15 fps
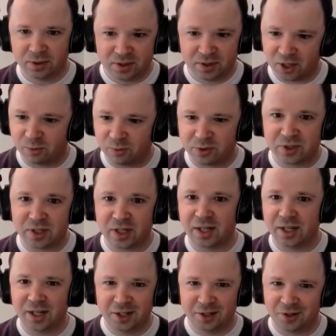terrible
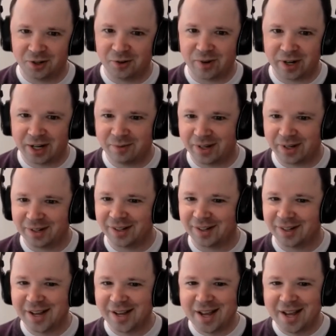study, don't recommend it.